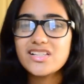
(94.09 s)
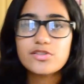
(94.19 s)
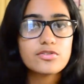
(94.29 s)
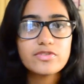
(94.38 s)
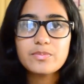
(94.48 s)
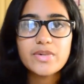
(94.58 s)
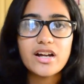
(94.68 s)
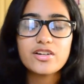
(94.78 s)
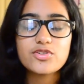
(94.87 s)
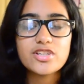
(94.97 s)
You know,
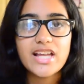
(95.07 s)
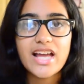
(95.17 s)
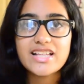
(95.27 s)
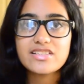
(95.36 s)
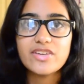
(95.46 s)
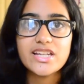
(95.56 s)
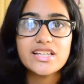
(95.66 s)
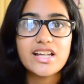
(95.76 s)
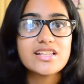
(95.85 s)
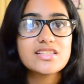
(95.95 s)
Flipkart usually has a very
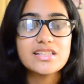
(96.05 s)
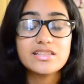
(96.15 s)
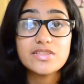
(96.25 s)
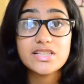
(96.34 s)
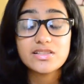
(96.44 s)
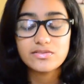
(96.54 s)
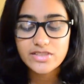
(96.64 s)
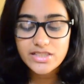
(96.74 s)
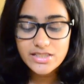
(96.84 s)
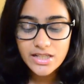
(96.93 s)
nice delivery
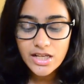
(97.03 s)
service.